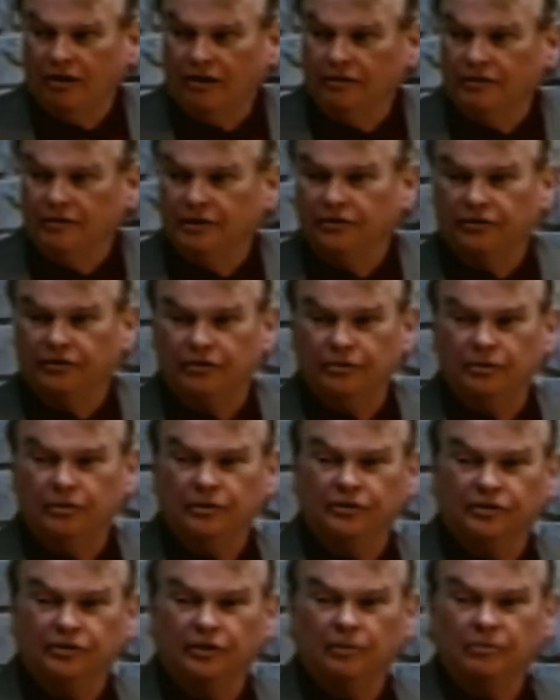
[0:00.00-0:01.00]
us do to
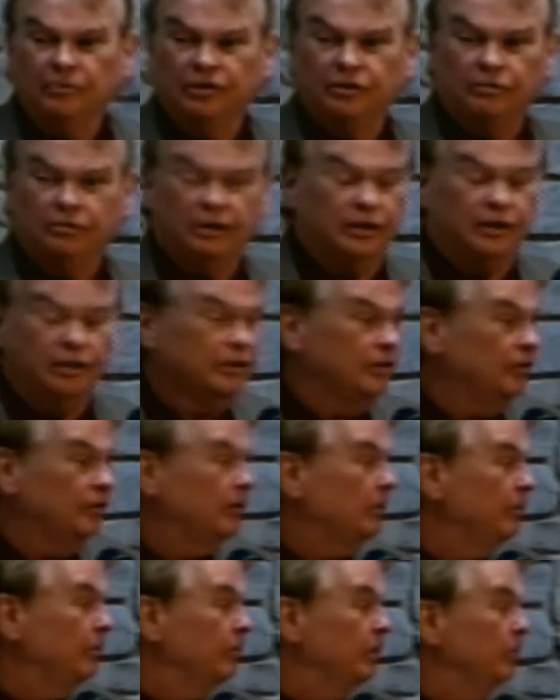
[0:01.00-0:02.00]
some degree, and
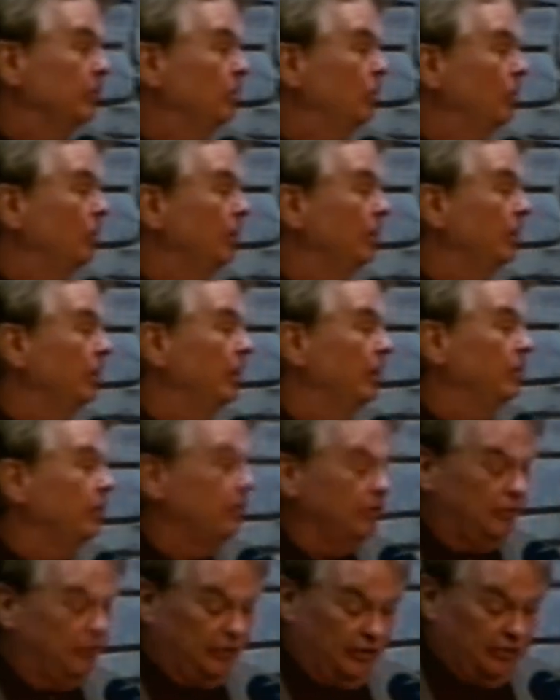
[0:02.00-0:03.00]
some of us more than
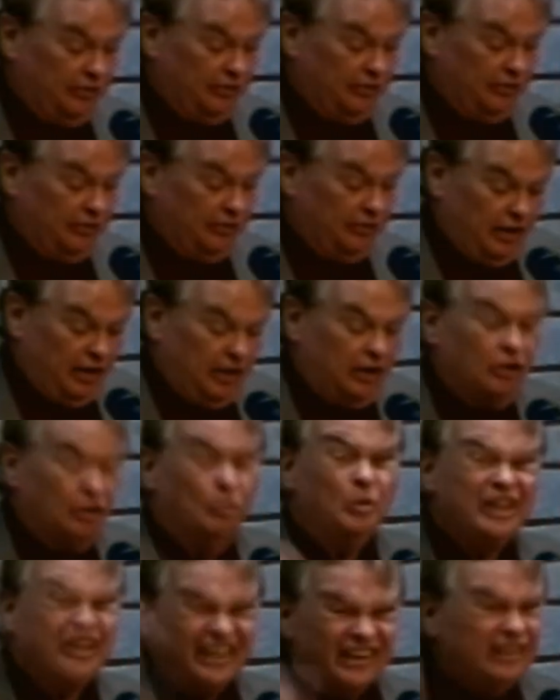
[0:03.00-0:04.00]
others, is,
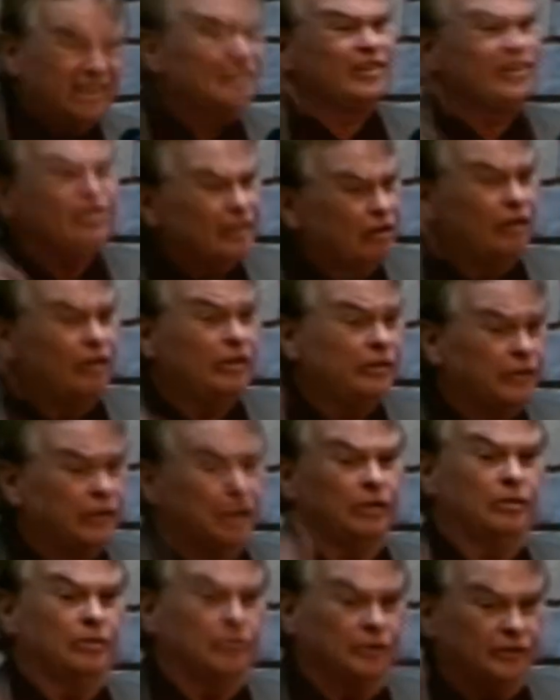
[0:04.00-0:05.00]
we get into all of
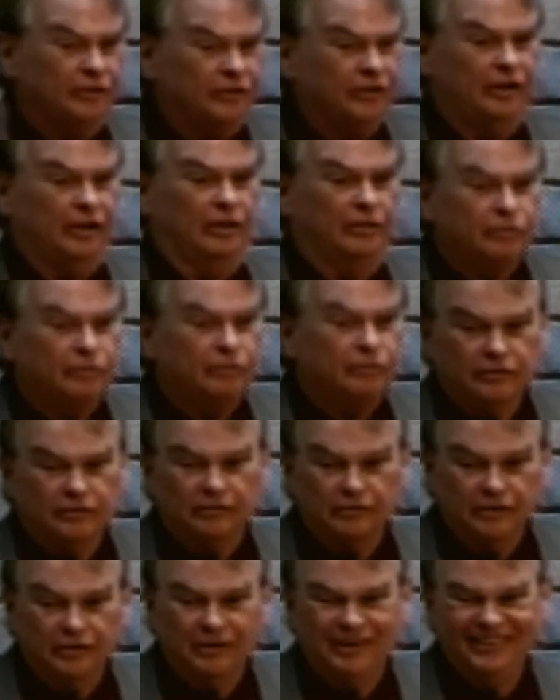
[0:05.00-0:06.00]
our own stuff,
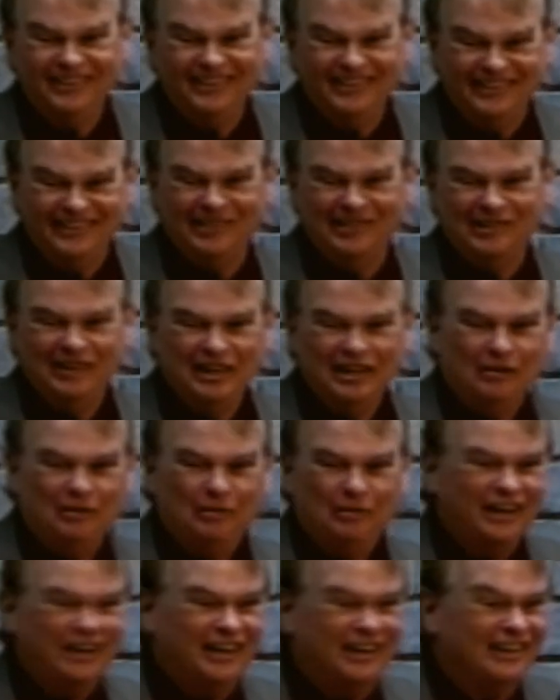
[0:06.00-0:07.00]

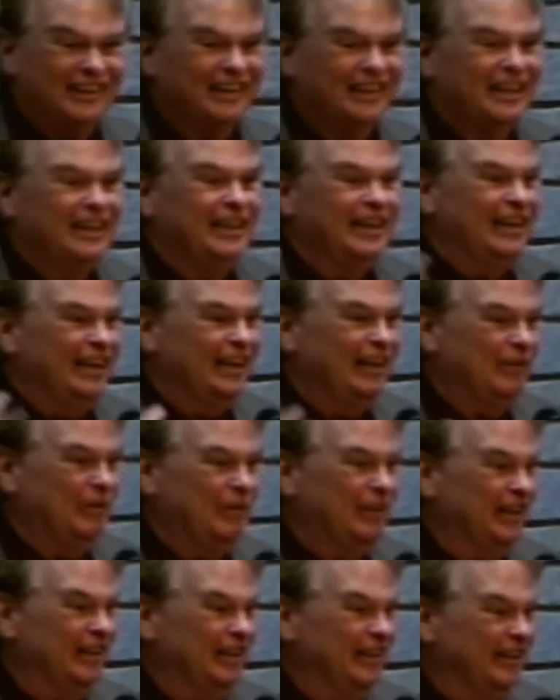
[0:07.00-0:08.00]
right? And we
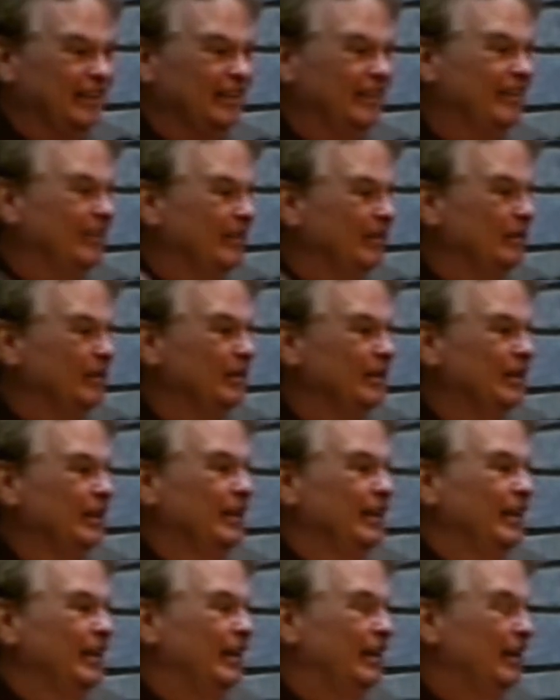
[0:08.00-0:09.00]
get into,
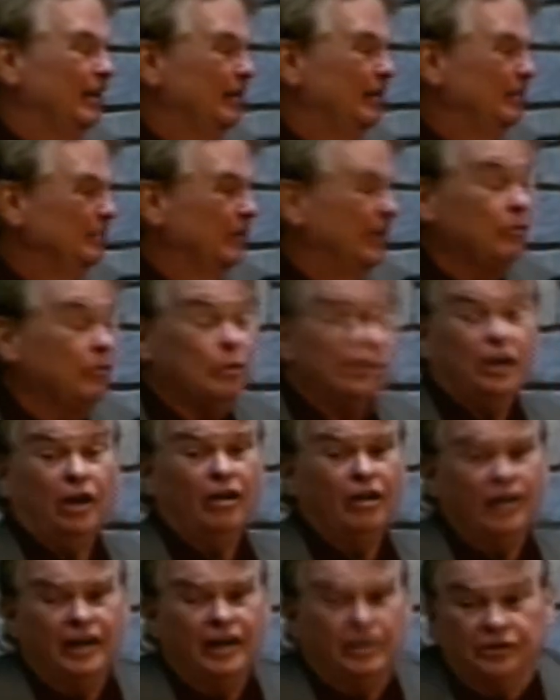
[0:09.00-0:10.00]
and we
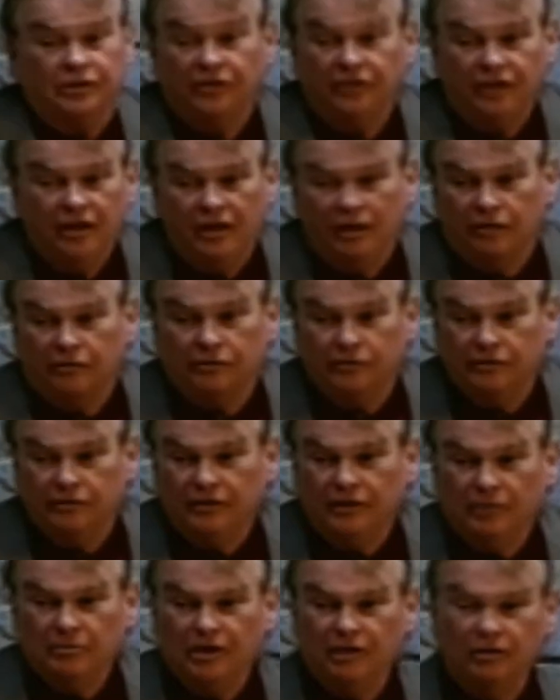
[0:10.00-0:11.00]
all have stuff.
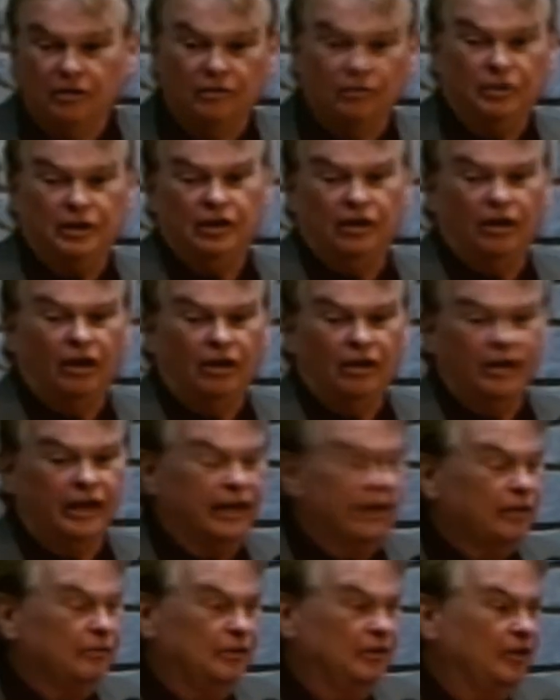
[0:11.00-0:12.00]
I mean, we all
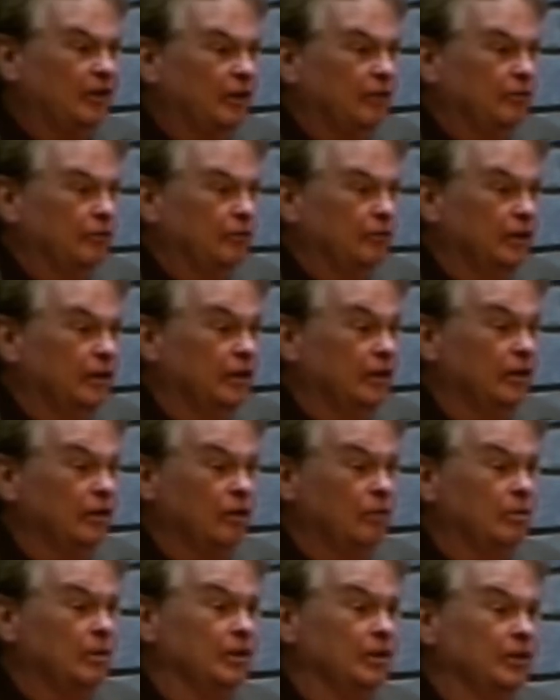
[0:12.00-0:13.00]
have suffering. No
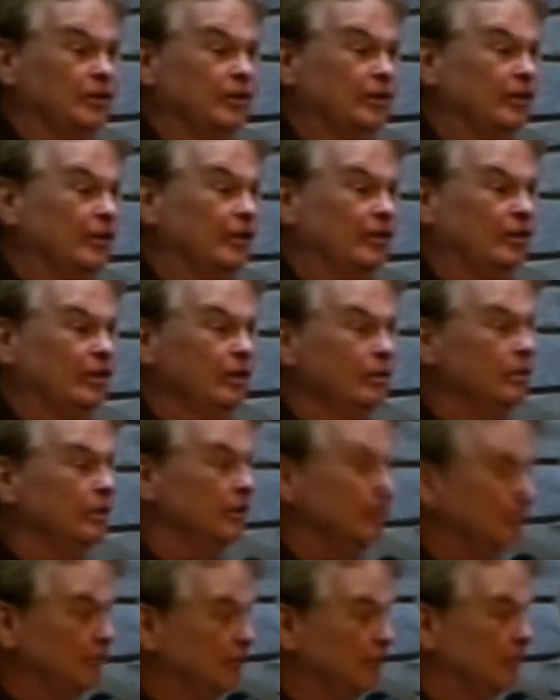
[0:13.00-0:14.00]
one's
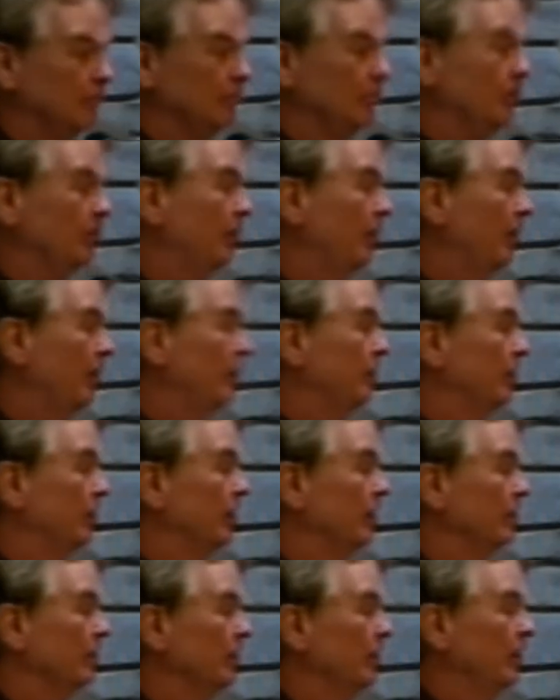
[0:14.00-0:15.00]
excluded from
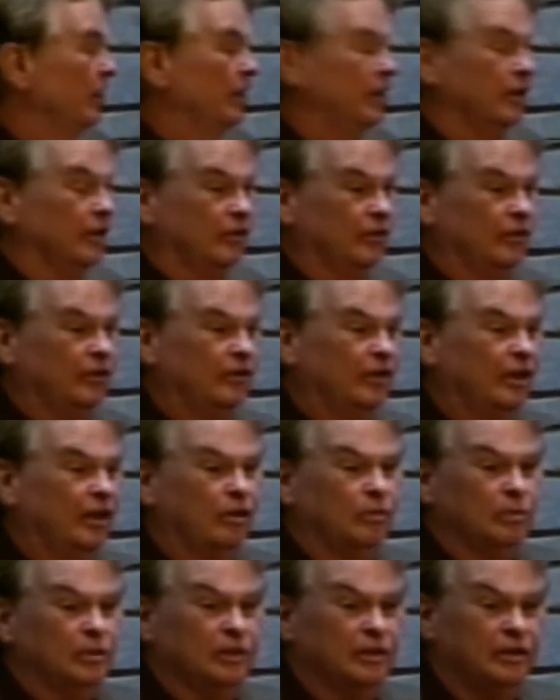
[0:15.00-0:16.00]
suffering. It's just how
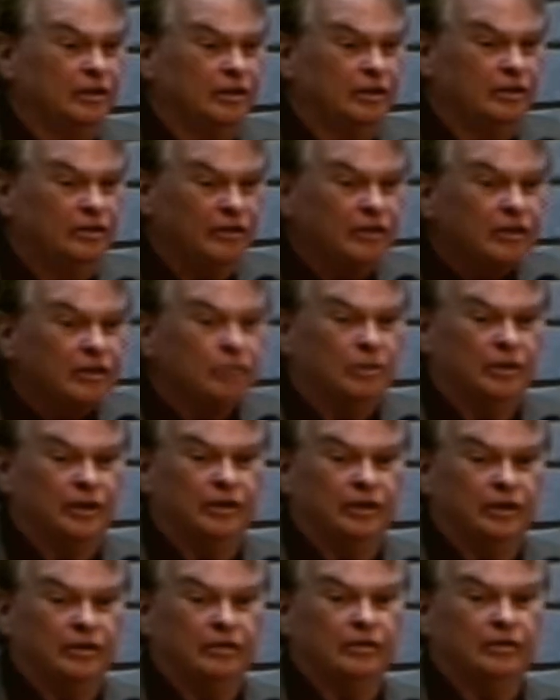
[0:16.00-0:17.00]
we deal with
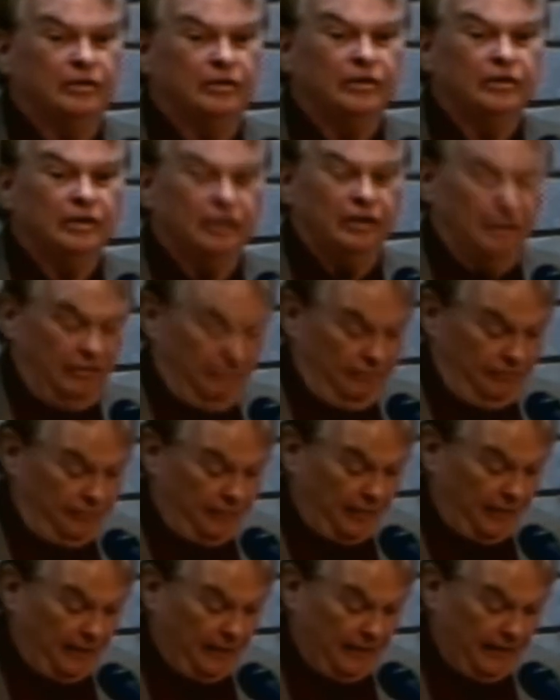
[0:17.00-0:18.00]
it.
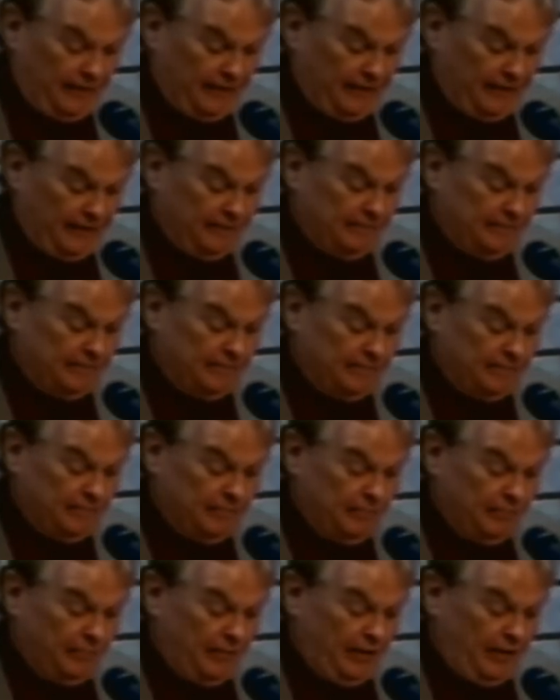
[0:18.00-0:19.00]
Okay?
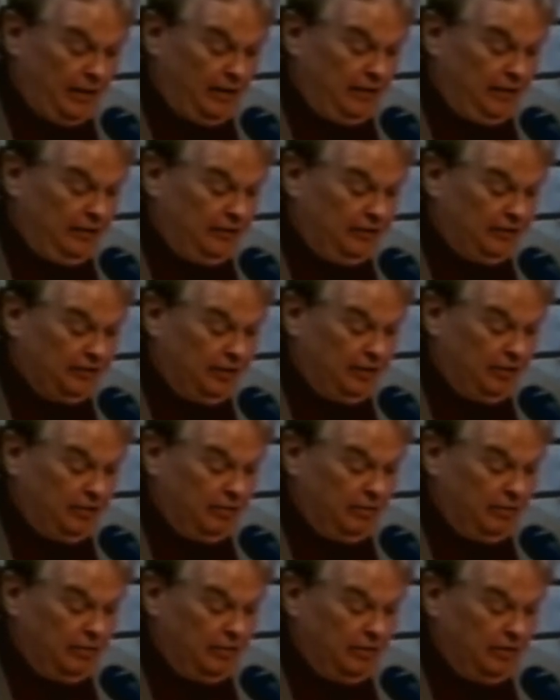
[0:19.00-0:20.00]

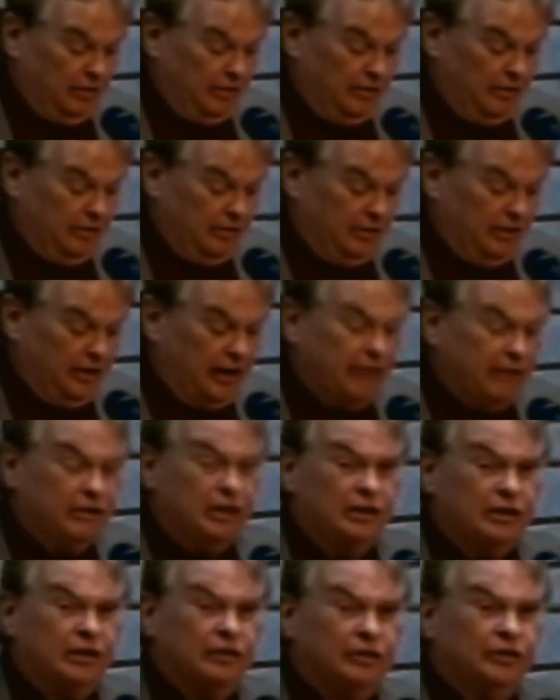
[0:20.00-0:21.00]
So having
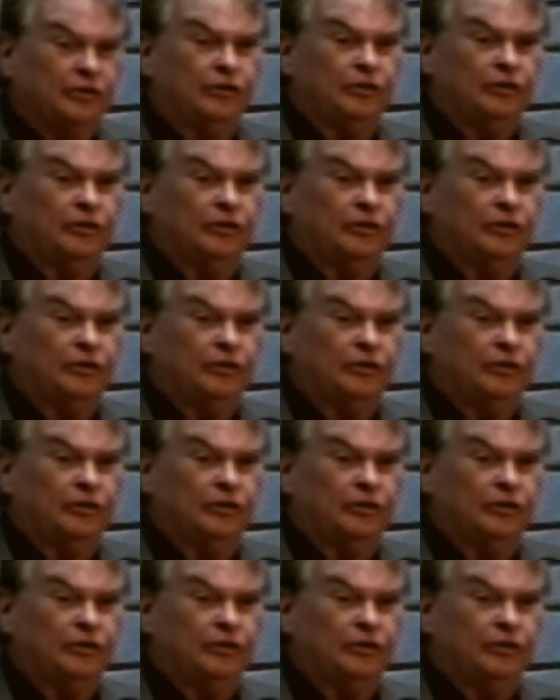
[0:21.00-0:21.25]
a concern